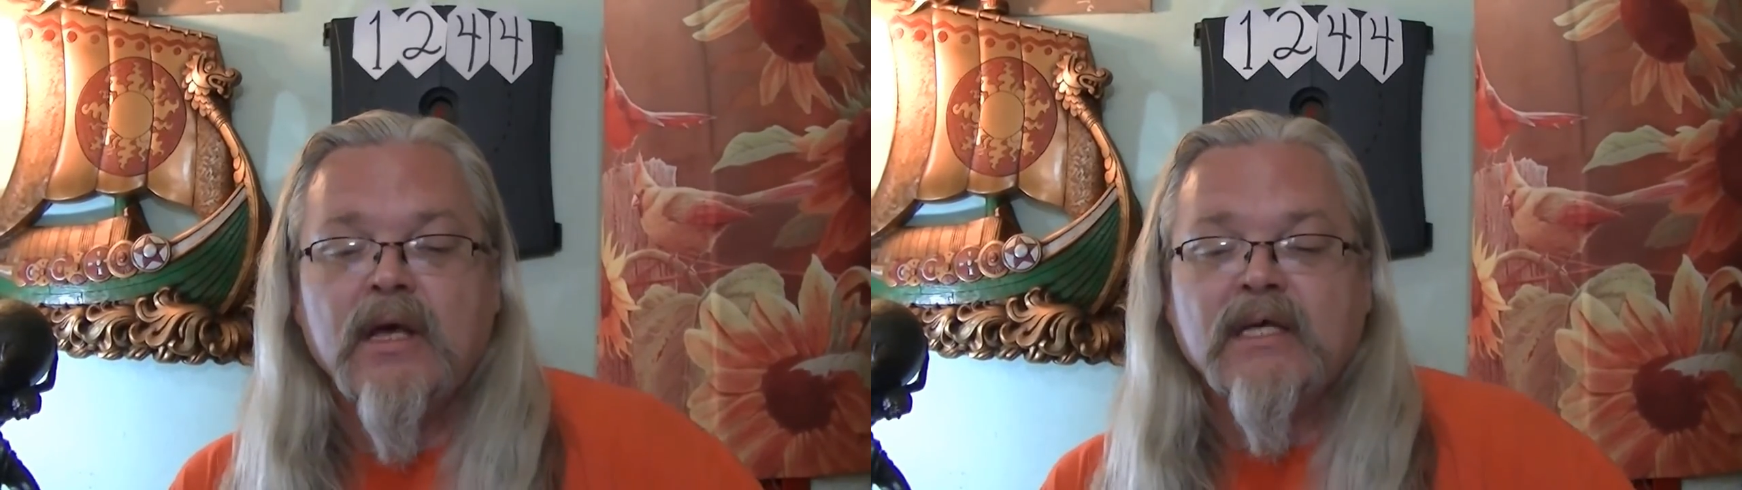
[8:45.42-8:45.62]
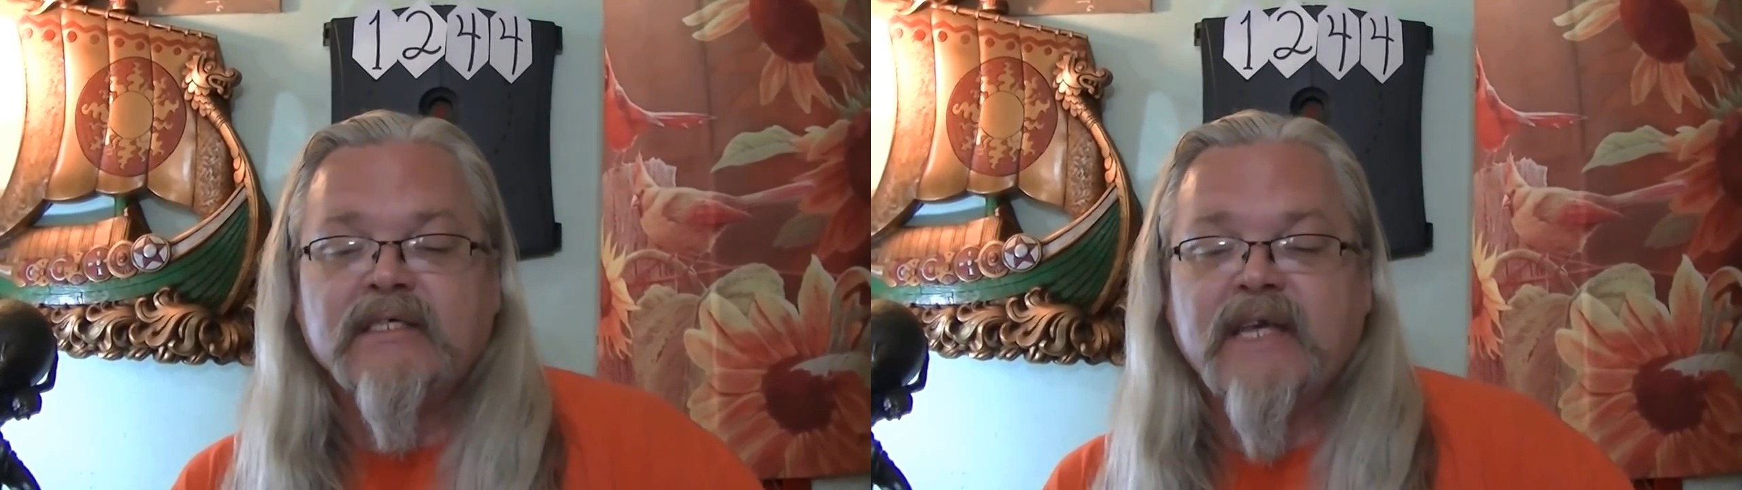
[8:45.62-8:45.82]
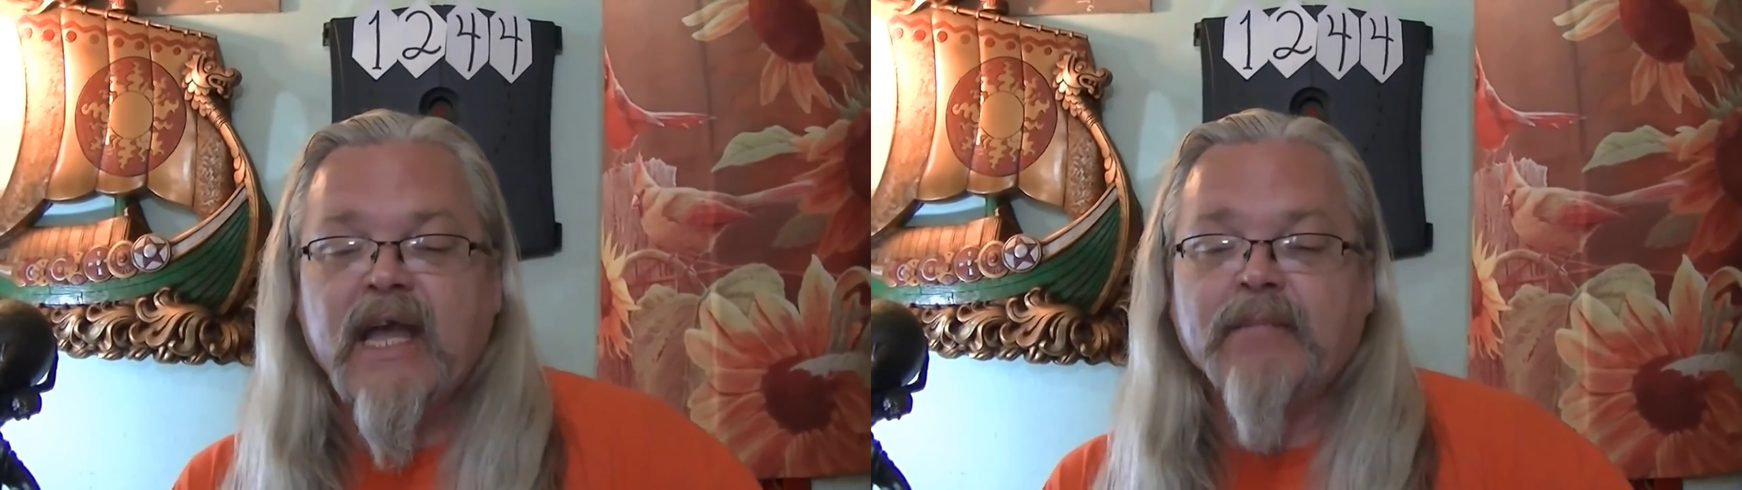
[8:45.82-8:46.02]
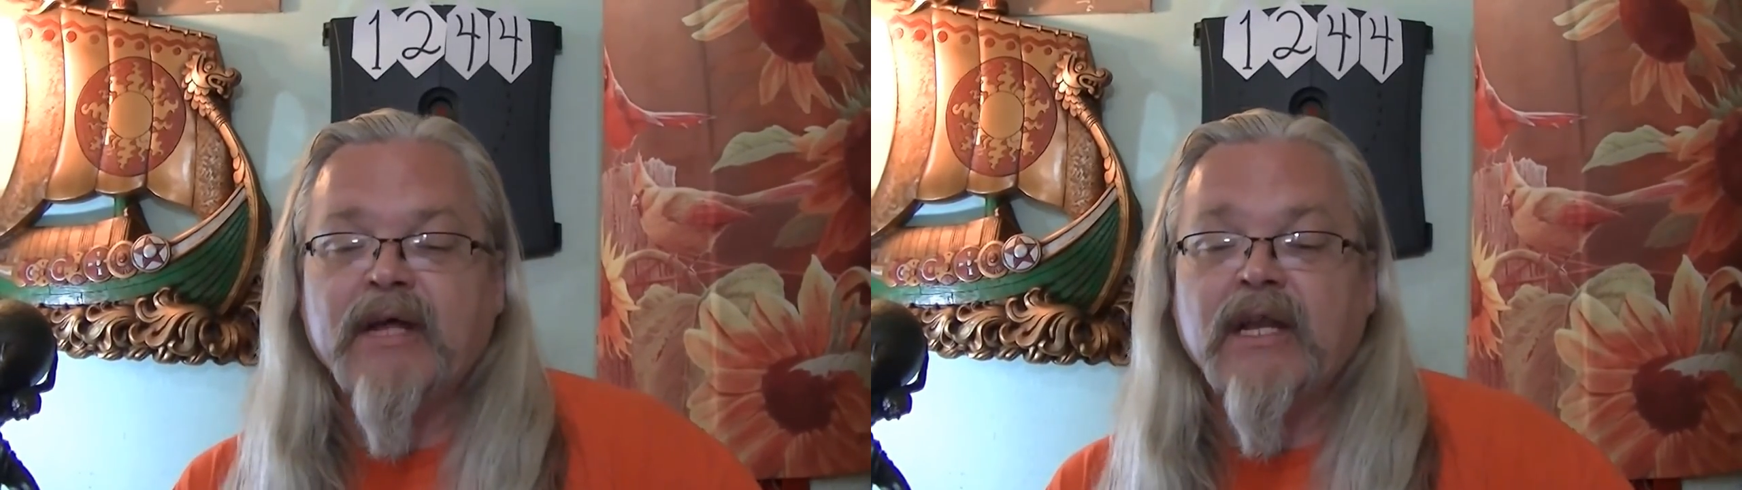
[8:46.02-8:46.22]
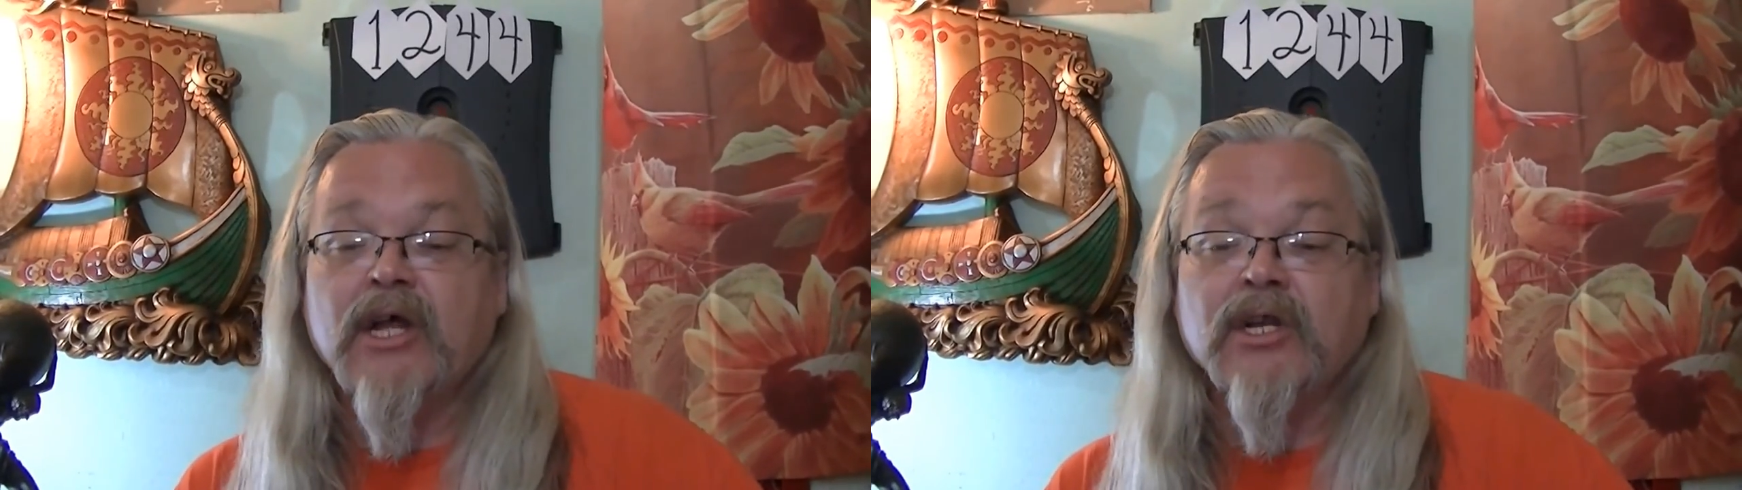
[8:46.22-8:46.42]

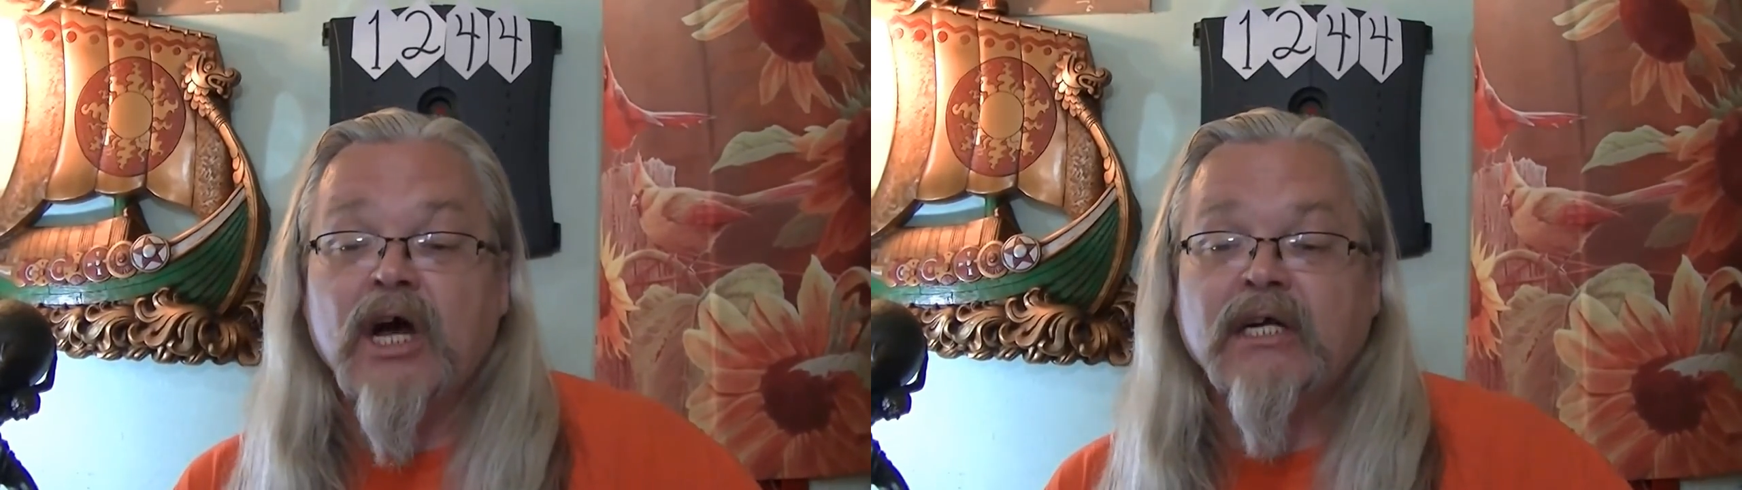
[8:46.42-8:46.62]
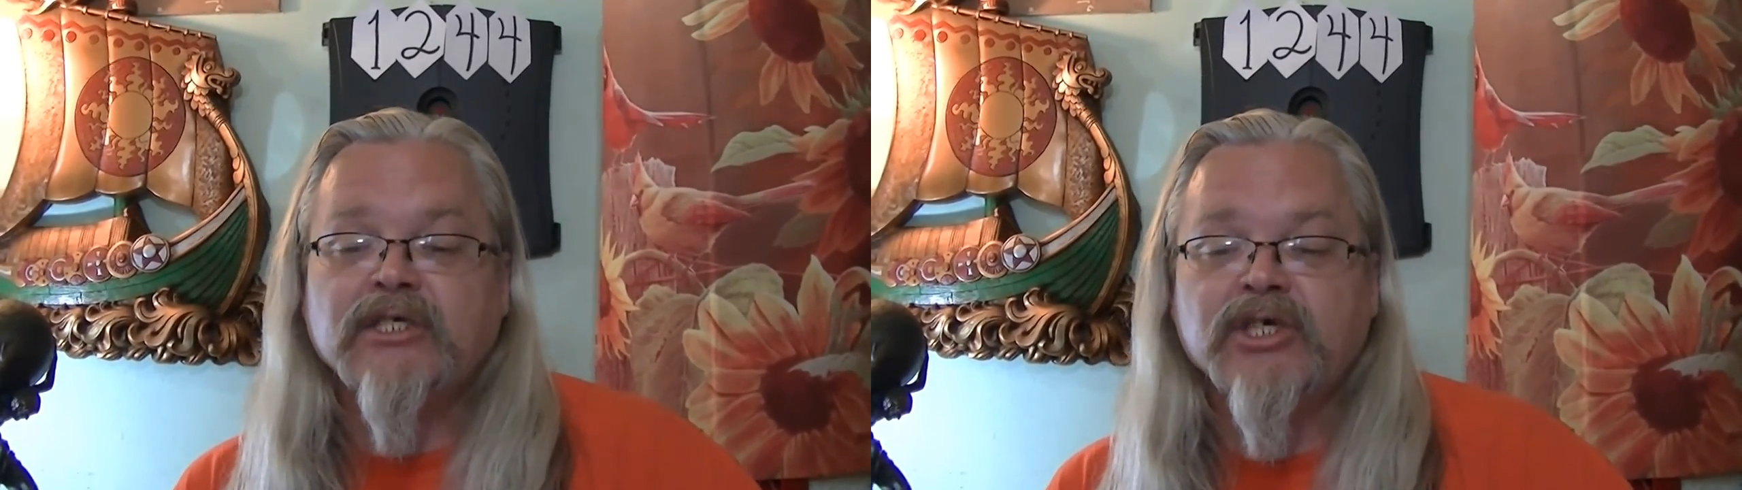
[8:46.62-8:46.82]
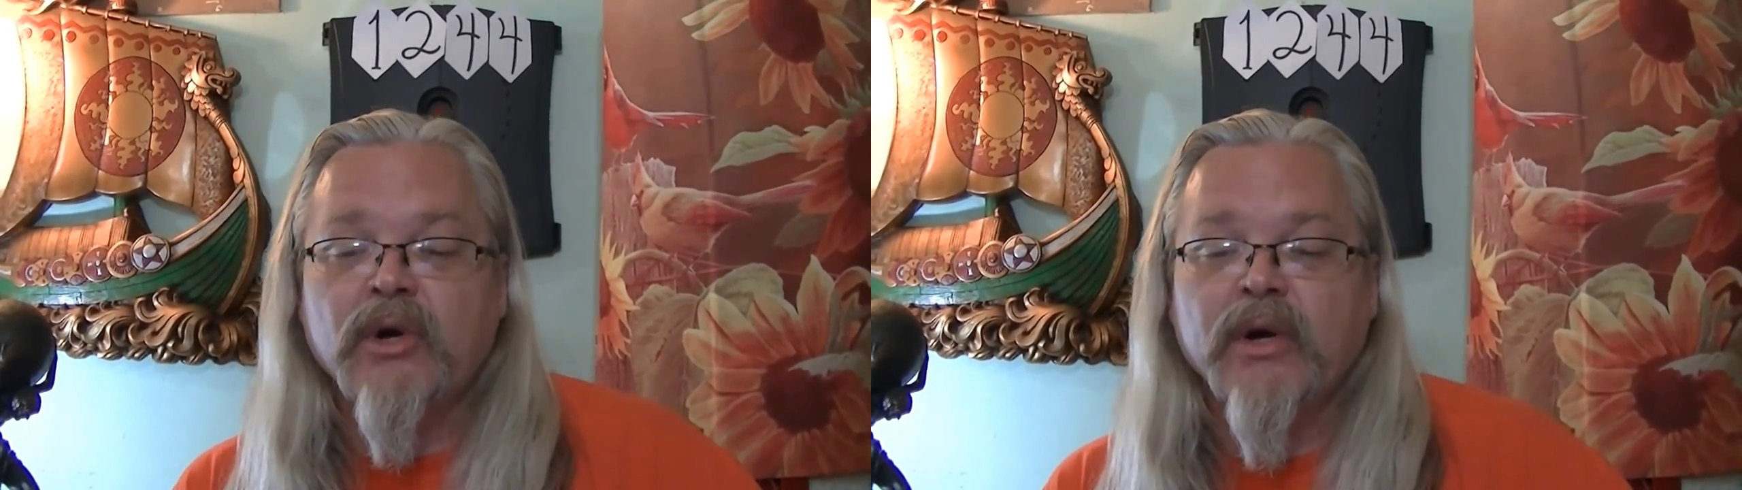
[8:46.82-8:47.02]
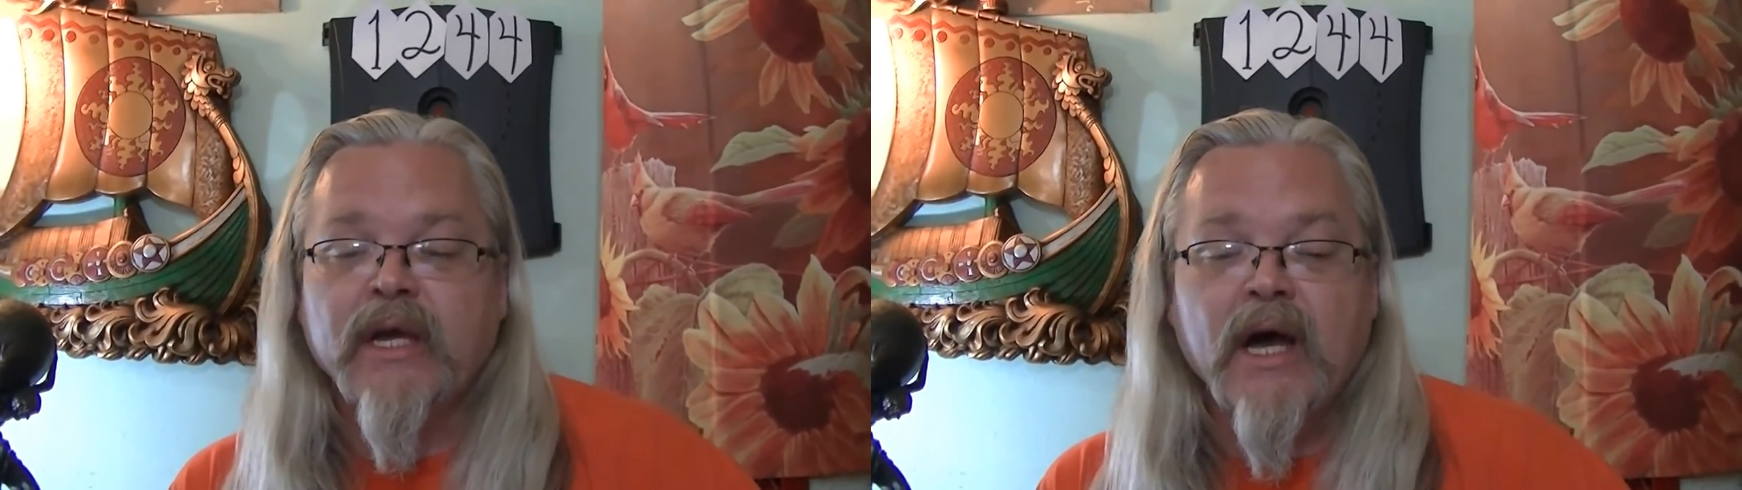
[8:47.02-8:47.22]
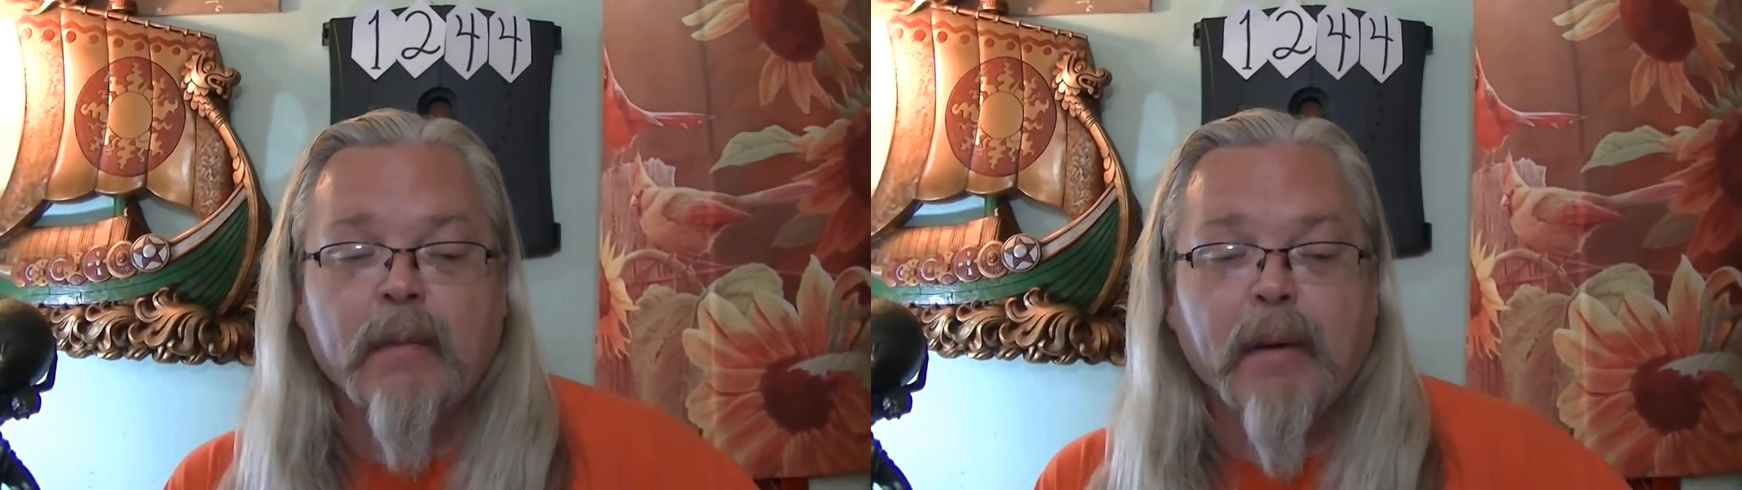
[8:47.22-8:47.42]
Salmon not showing
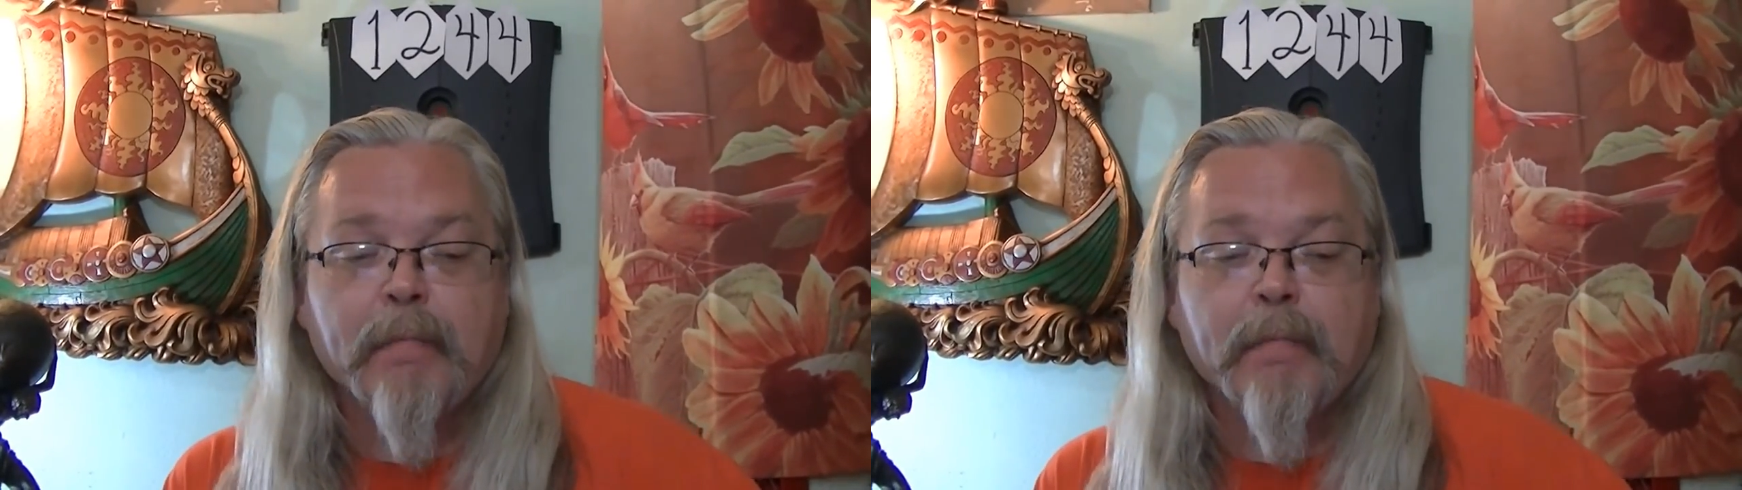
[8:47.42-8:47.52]
up.